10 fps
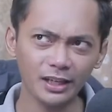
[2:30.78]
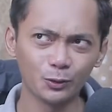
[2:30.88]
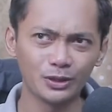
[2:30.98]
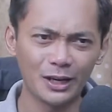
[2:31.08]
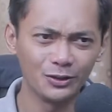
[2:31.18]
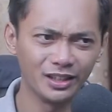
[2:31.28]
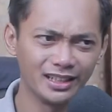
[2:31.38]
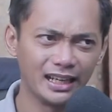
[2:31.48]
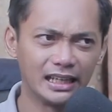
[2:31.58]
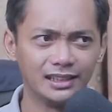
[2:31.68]

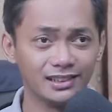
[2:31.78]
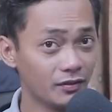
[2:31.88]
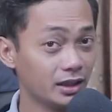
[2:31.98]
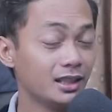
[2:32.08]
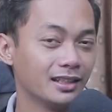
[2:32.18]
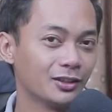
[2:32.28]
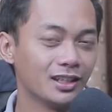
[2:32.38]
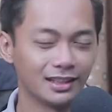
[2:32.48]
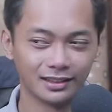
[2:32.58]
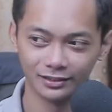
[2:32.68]
2017, ito
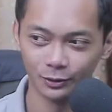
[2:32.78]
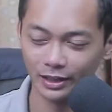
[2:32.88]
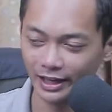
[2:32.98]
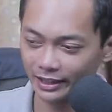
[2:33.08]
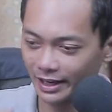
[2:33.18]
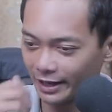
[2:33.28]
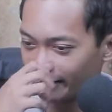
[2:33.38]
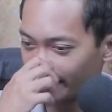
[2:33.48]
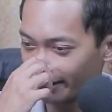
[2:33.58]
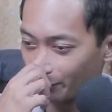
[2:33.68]
lang. So
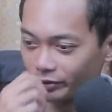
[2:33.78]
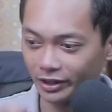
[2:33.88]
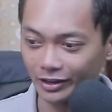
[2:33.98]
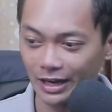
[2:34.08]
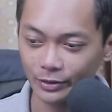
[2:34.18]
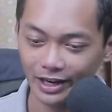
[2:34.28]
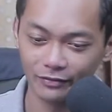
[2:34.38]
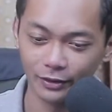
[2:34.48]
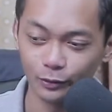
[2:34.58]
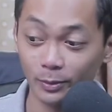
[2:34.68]
I was a Grab
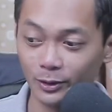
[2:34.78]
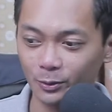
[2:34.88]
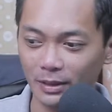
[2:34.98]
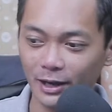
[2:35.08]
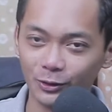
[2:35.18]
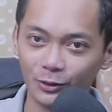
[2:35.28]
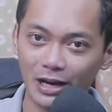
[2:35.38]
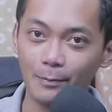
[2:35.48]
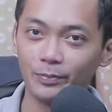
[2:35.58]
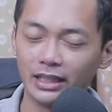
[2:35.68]
driver, so meron pa ako yung
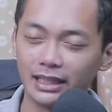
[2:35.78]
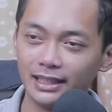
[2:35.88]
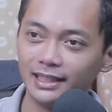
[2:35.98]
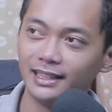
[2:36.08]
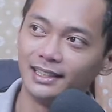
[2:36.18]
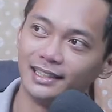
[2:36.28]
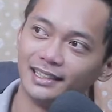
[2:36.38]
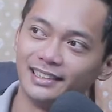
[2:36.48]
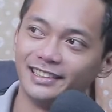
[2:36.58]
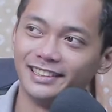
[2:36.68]
app niya.
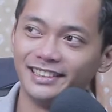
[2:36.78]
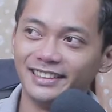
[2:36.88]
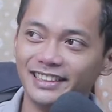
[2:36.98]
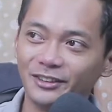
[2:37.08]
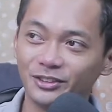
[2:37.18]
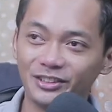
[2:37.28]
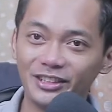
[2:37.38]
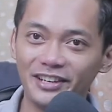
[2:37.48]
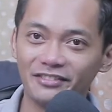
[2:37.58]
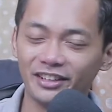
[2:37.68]
It was
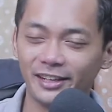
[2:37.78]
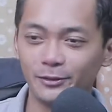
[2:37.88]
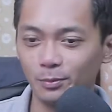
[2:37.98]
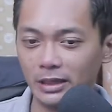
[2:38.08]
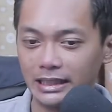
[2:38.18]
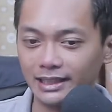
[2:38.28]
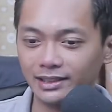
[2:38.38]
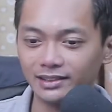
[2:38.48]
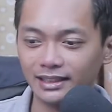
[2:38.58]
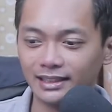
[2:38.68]
really a fun
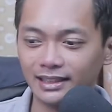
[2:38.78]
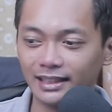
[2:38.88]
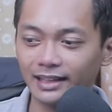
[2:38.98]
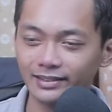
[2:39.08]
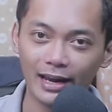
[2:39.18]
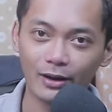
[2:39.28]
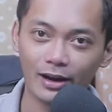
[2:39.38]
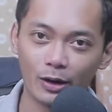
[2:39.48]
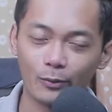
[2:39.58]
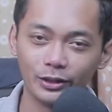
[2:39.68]
experience na kasi
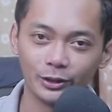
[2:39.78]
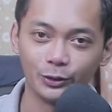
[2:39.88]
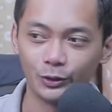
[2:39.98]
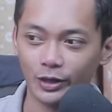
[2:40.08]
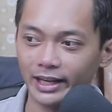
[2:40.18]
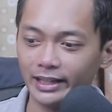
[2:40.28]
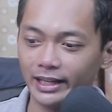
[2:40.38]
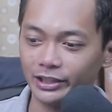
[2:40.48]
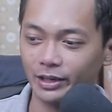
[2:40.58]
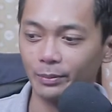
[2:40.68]
I wanted to try
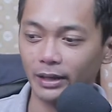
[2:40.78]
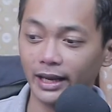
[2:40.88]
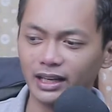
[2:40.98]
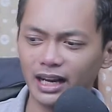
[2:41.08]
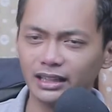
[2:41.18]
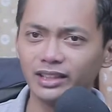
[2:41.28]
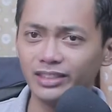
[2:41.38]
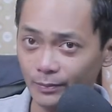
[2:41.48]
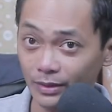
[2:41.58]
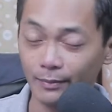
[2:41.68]
din syempre, and at the
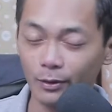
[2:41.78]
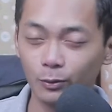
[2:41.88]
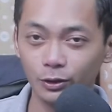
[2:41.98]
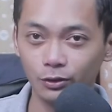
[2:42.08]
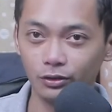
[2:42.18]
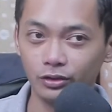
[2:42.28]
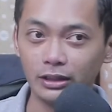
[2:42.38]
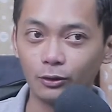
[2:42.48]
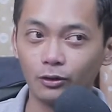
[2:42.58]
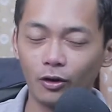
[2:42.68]
same time I wanted to
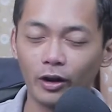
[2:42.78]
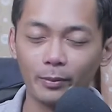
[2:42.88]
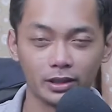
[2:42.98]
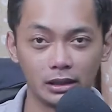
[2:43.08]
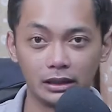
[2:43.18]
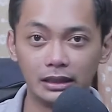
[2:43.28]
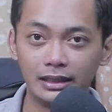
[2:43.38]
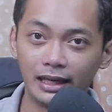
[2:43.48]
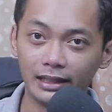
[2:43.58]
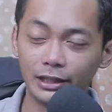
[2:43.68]
see kung okay ba siyang
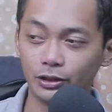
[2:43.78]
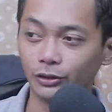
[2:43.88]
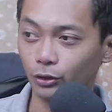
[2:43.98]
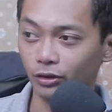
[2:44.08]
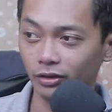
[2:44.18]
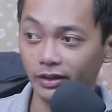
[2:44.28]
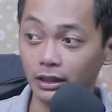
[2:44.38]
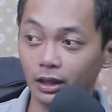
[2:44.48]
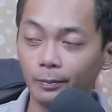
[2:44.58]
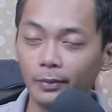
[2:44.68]
additional source of
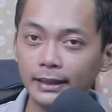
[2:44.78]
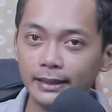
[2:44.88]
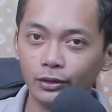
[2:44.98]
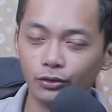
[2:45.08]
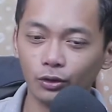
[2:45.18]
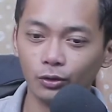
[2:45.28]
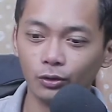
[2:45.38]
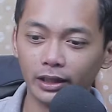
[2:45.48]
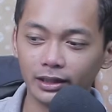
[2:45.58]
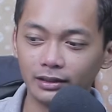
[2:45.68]
income.
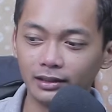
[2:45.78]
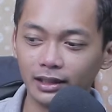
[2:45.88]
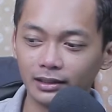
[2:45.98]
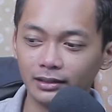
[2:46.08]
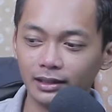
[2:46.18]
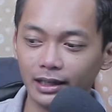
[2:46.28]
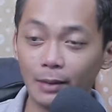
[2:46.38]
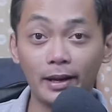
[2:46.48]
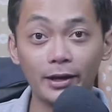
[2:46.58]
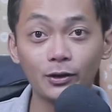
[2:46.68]
So
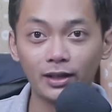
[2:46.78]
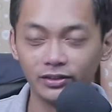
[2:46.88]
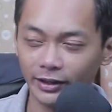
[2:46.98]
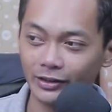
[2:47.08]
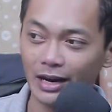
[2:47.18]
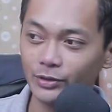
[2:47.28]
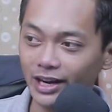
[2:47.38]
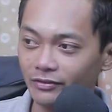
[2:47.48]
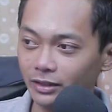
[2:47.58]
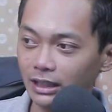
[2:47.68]
nag-apply ako as a Grab
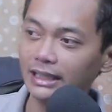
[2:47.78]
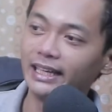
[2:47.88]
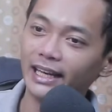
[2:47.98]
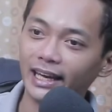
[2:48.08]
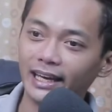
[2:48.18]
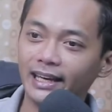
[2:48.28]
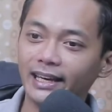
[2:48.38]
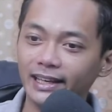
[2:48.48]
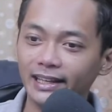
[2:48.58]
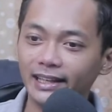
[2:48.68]
driver,
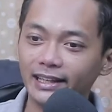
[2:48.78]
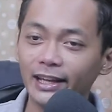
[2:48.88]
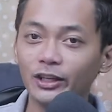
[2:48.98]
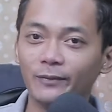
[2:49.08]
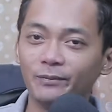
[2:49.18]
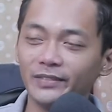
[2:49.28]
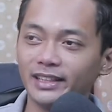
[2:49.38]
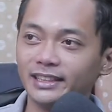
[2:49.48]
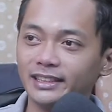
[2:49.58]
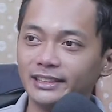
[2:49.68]
and ayun,
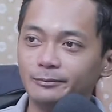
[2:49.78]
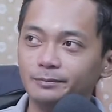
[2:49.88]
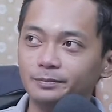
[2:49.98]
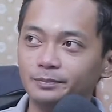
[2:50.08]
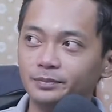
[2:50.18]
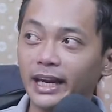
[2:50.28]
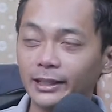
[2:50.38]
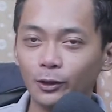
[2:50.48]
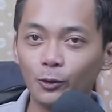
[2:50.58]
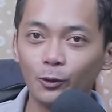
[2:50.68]

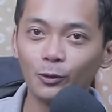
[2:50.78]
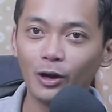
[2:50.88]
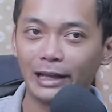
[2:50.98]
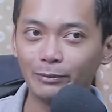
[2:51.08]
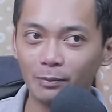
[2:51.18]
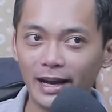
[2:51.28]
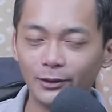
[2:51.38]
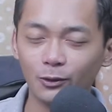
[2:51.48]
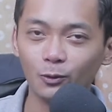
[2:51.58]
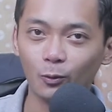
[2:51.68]
nakita ko kahit
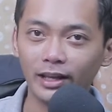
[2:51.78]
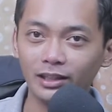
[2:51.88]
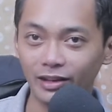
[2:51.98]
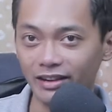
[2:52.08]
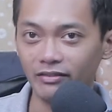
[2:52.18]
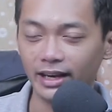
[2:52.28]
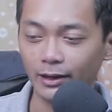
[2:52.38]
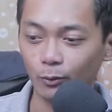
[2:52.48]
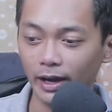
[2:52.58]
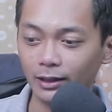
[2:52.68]
papaano while driving
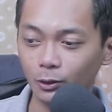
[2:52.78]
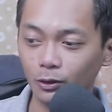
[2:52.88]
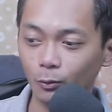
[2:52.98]
and while